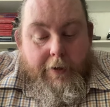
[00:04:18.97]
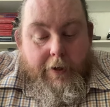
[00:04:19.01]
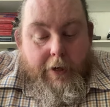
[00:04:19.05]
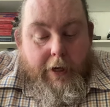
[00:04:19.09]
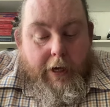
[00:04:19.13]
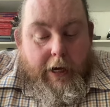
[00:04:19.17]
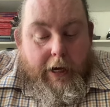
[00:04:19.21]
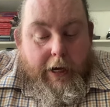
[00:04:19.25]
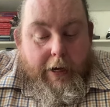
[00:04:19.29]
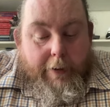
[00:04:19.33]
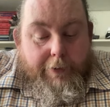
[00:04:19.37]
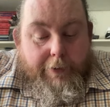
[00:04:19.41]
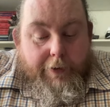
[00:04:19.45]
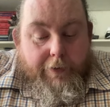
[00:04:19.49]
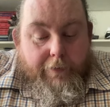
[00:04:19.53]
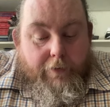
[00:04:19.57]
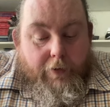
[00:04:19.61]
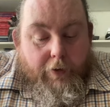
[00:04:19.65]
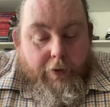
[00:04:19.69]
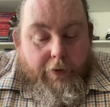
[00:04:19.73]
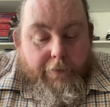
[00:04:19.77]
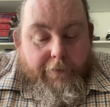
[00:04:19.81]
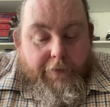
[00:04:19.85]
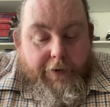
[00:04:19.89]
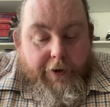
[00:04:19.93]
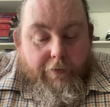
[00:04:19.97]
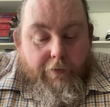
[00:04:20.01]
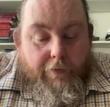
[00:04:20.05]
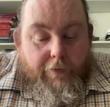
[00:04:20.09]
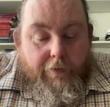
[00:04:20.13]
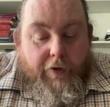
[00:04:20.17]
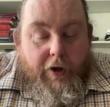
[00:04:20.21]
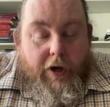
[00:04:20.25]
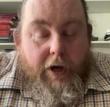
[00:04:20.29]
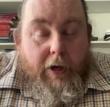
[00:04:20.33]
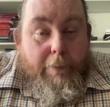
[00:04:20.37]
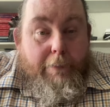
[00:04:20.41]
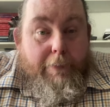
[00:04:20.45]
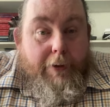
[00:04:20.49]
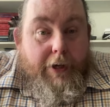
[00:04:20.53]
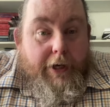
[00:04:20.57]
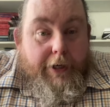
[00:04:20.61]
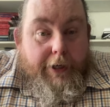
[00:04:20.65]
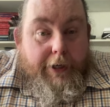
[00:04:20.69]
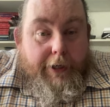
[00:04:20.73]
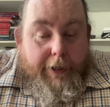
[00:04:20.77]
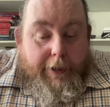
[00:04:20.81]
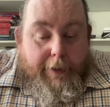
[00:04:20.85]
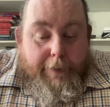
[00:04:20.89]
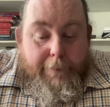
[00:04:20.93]
You've got the figure of
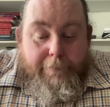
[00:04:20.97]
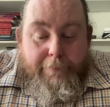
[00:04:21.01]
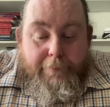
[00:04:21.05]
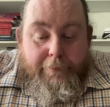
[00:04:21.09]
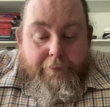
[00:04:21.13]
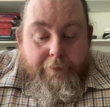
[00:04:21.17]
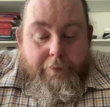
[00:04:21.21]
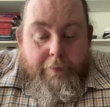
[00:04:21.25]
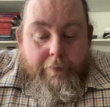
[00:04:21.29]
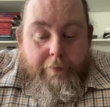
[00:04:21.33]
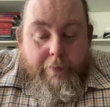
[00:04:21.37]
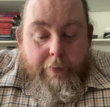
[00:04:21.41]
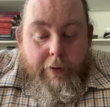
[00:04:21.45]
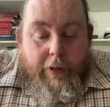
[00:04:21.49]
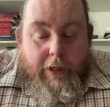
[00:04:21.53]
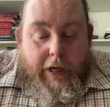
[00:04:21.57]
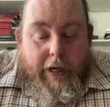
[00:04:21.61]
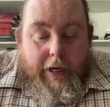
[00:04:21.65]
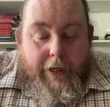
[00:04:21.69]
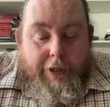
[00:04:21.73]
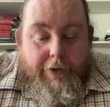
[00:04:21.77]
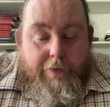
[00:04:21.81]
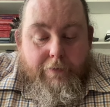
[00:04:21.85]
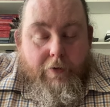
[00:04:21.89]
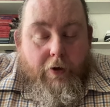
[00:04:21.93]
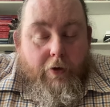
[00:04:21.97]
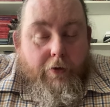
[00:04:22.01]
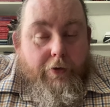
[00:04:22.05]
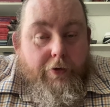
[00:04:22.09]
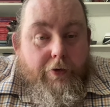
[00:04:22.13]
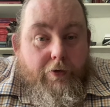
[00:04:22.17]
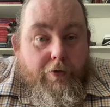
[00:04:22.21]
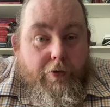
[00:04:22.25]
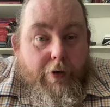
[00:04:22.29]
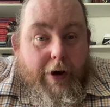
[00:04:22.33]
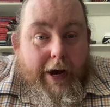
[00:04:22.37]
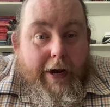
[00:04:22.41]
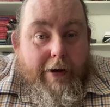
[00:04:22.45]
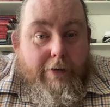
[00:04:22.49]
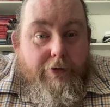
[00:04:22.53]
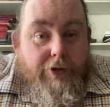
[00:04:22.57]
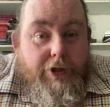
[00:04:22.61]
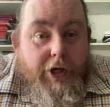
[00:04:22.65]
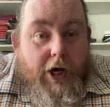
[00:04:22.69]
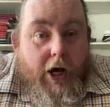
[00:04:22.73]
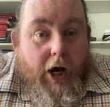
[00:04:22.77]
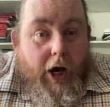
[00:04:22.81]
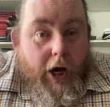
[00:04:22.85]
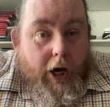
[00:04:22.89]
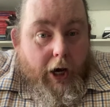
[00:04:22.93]
Hibernia, and you've got the crowned
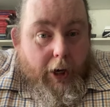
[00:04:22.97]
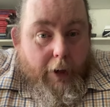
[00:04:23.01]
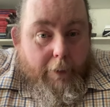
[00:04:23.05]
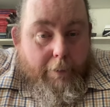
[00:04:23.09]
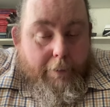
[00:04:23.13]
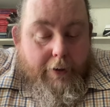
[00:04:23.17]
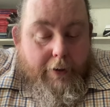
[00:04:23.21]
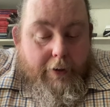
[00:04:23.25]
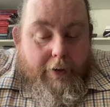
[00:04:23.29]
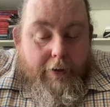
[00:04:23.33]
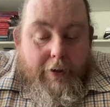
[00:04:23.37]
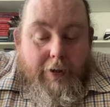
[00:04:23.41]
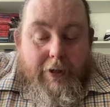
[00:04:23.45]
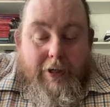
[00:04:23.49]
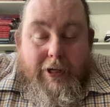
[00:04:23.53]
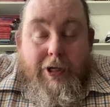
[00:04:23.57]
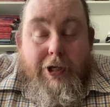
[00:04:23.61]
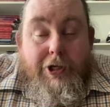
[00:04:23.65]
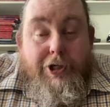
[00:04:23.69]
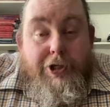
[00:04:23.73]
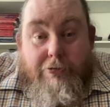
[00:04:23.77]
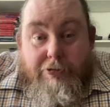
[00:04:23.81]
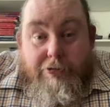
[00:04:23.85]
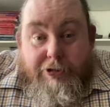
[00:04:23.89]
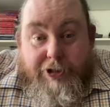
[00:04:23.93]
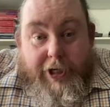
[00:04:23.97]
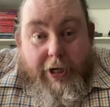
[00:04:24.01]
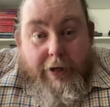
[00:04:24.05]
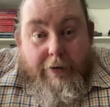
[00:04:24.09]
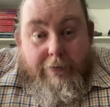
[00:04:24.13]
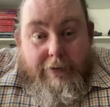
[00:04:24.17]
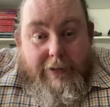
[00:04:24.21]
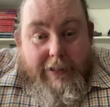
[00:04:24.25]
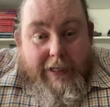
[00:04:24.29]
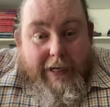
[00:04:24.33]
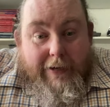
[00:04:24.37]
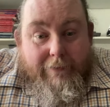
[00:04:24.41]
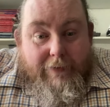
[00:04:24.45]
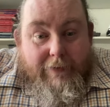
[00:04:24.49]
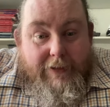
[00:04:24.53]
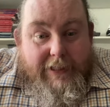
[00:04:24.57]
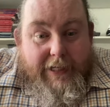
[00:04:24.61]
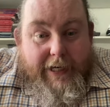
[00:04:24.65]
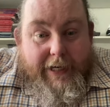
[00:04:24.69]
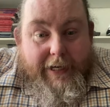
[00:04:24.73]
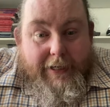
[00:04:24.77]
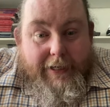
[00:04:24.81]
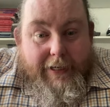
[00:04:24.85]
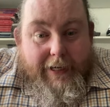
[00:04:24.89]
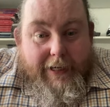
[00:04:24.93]
harp. You don't have a
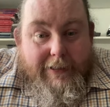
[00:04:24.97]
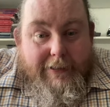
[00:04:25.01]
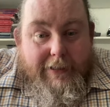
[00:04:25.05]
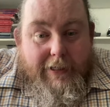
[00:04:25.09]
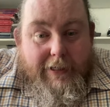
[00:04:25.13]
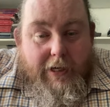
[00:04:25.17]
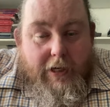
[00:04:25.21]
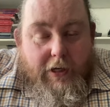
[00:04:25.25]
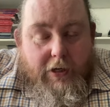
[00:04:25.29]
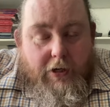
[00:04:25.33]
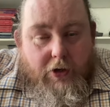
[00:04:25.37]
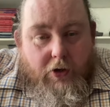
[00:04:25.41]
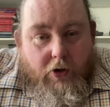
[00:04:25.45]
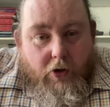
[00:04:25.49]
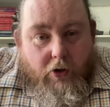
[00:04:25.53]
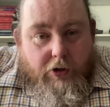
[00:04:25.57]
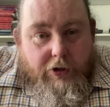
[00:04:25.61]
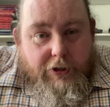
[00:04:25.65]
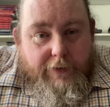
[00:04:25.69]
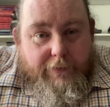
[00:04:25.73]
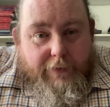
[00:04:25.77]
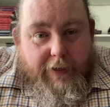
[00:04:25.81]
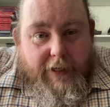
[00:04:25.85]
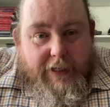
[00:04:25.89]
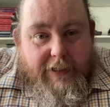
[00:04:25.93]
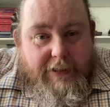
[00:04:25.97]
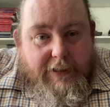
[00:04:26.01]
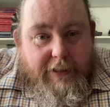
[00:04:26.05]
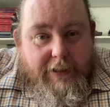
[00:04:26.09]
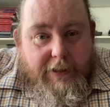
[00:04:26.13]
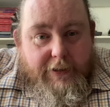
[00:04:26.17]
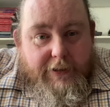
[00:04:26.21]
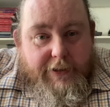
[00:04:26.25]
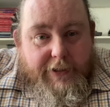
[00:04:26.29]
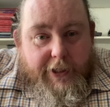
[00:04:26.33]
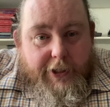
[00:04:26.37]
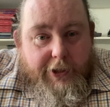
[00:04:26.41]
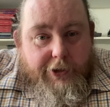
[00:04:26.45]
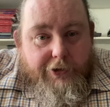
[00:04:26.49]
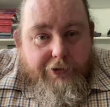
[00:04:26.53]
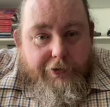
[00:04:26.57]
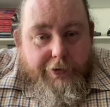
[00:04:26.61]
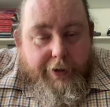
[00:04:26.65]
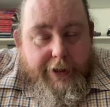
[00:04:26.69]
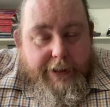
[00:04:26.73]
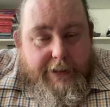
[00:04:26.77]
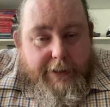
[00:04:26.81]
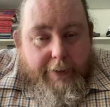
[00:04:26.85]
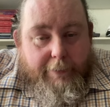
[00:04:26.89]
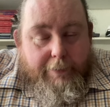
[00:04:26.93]
date letter. A lot of 18th
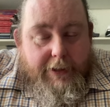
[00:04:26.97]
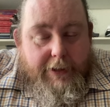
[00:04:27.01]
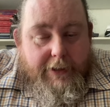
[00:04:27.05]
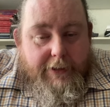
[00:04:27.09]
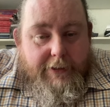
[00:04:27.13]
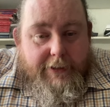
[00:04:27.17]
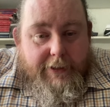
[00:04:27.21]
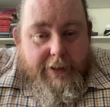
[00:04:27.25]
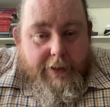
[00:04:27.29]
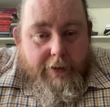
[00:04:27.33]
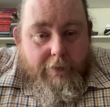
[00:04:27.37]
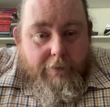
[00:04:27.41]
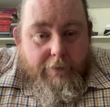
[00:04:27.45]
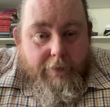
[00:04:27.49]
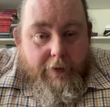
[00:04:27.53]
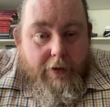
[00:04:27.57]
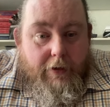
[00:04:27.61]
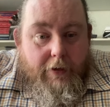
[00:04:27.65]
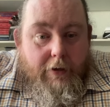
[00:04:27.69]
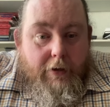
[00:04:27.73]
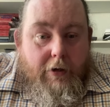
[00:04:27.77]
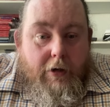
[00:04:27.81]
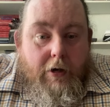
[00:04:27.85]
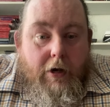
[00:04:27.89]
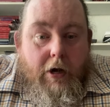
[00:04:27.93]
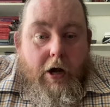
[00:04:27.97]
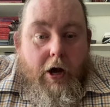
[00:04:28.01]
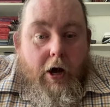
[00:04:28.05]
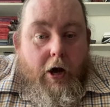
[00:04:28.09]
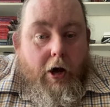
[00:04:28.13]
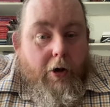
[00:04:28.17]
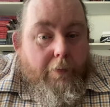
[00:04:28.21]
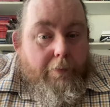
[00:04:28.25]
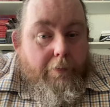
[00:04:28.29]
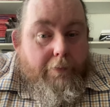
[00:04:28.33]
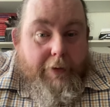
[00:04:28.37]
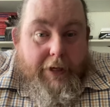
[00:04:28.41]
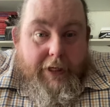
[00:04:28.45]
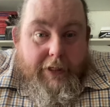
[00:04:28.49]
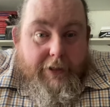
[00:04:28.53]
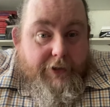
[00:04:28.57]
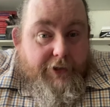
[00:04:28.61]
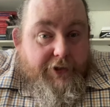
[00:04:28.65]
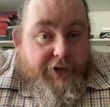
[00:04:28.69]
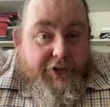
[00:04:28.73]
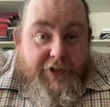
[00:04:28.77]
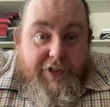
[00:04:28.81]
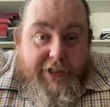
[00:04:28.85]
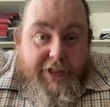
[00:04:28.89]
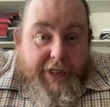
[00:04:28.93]
century Dublin silver
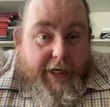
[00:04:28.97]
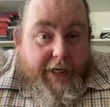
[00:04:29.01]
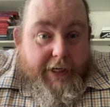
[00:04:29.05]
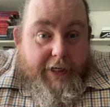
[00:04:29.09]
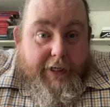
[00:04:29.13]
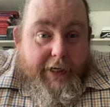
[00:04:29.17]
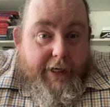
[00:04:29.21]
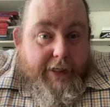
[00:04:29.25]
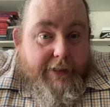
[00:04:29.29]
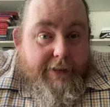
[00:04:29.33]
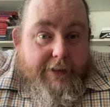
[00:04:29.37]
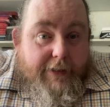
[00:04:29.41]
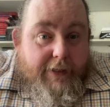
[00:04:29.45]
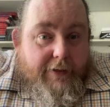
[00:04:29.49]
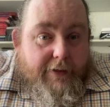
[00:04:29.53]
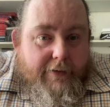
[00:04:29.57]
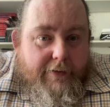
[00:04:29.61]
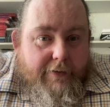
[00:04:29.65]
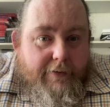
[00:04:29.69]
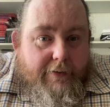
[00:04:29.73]
omits the date letter.